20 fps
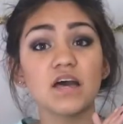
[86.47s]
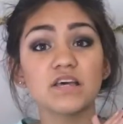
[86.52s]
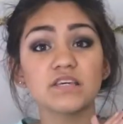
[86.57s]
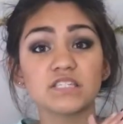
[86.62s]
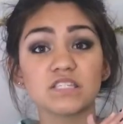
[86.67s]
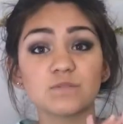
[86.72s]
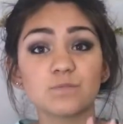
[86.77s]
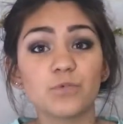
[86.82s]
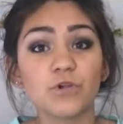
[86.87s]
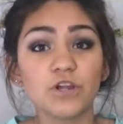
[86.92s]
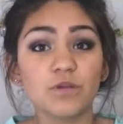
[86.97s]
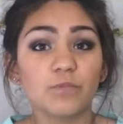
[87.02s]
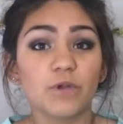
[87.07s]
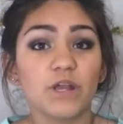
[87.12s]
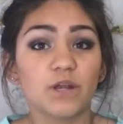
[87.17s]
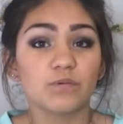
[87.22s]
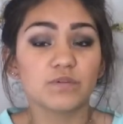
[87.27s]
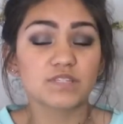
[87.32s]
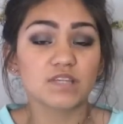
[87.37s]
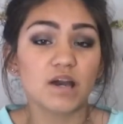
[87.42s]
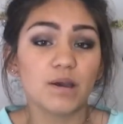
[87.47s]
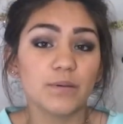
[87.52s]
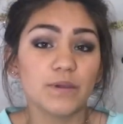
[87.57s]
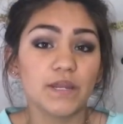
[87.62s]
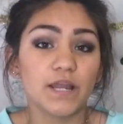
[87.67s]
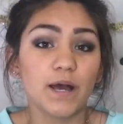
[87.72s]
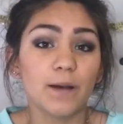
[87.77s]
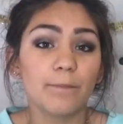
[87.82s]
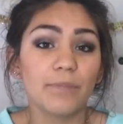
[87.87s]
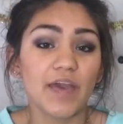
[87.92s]
Spring break was coming
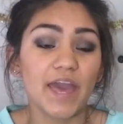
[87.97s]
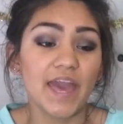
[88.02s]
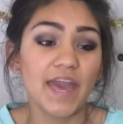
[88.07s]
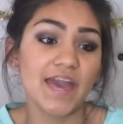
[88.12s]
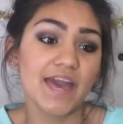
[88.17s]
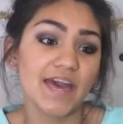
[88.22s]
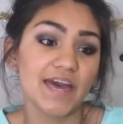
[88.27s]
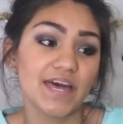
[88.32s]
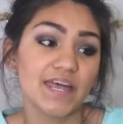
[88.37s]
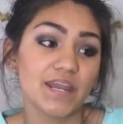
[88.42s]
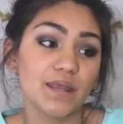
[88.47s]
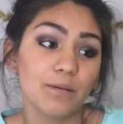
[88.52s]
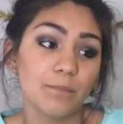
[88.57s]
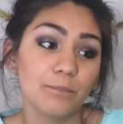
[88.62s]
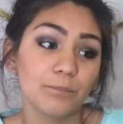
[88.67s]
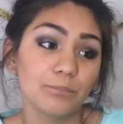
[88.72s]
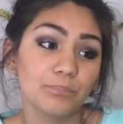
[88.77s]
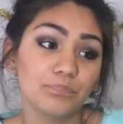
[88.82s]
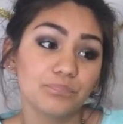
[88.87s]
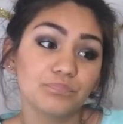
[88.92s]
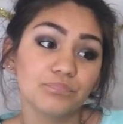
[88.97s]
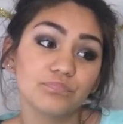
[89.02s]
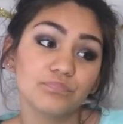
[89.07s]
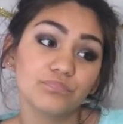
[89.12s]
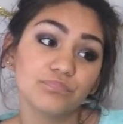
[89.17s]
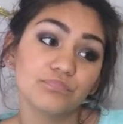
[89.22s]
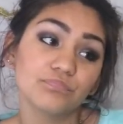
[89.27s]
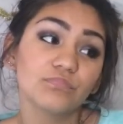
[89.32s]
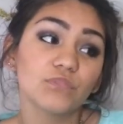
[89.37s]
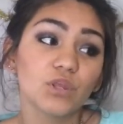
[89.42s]
up and
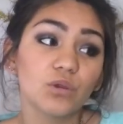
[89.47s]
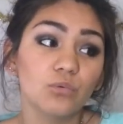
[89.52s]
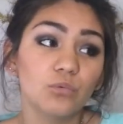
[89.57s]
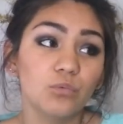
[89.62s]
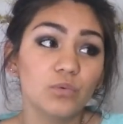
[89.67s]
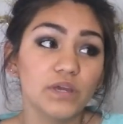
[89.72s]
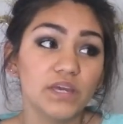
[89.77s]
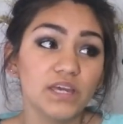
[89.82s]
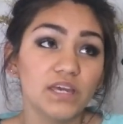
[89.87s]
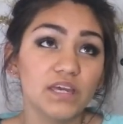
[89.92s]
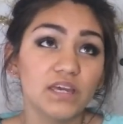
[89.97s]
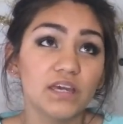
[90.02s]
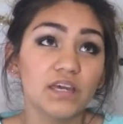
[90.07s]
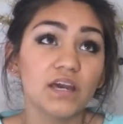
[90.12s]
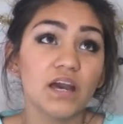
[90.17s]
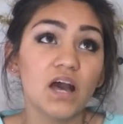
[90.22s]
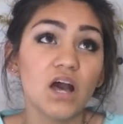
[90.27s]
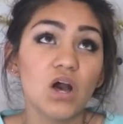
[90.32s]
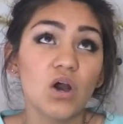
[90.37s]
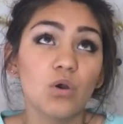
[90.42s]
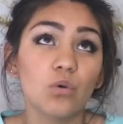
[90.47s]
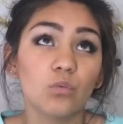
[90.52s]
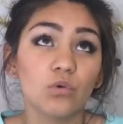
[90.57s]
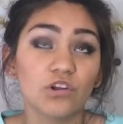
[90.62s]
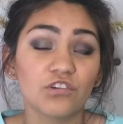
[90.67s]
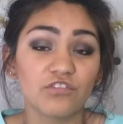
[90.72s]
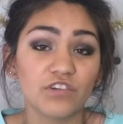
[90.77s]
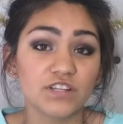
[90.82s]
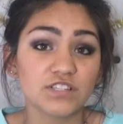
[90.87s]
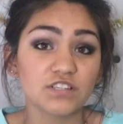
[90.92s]
we
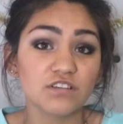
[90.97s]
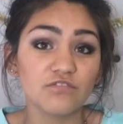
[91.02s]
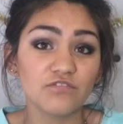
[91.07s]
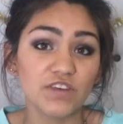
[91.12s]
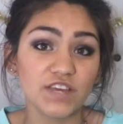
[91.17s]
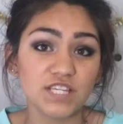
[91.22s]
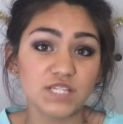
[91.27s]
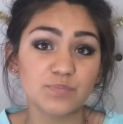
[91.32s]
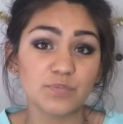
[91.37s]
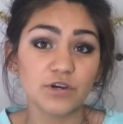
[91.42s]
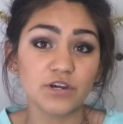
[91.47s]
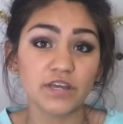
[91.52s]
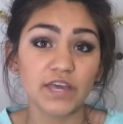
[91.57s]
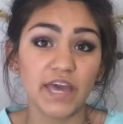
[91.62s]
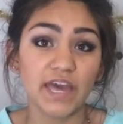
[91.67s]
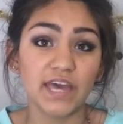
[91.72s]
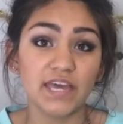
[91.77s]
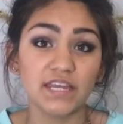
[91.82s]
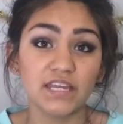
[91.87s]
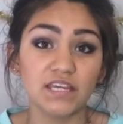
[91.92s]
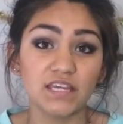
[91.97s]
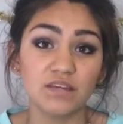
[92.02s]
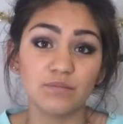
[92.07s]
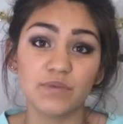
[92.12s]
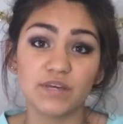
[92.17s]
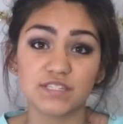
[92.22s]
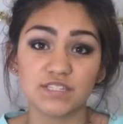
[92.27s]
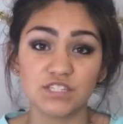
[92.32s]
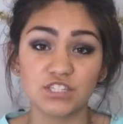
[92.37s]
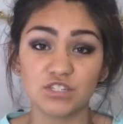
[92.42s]
were friends on Facebook, and he
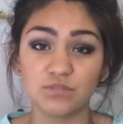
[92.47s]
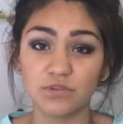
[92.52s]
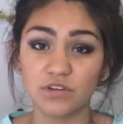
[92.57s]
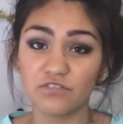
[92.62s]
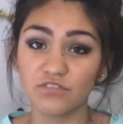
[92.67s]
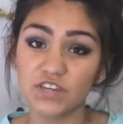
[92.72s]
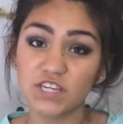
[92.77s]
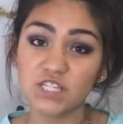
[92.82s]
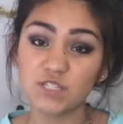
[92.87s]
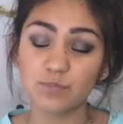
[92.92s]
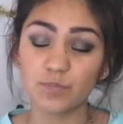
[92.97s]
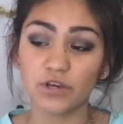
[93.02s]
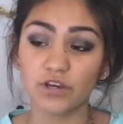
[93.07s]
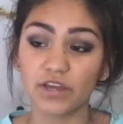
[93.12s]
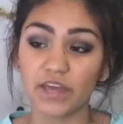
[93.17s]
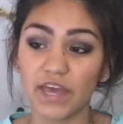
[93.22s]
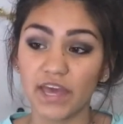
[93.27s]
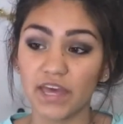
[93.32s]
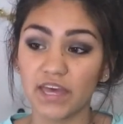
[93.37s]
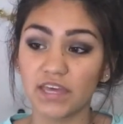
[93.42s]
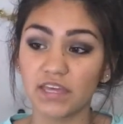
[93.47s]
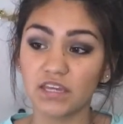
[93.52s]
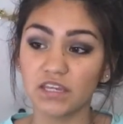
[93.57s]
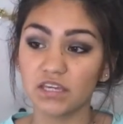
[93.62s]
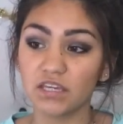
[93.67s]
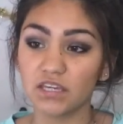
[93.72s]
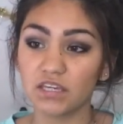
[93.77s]
messaged me on Facebook, and